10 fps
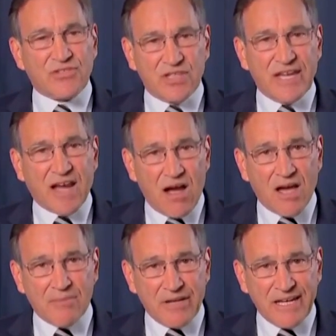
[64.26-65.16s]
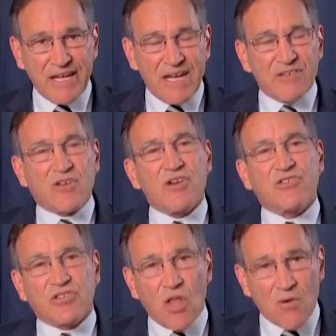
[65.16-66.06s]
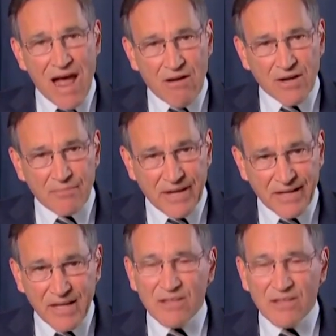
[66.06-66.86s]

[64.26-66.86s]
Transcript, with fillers: of the economy is going to slow down a bit.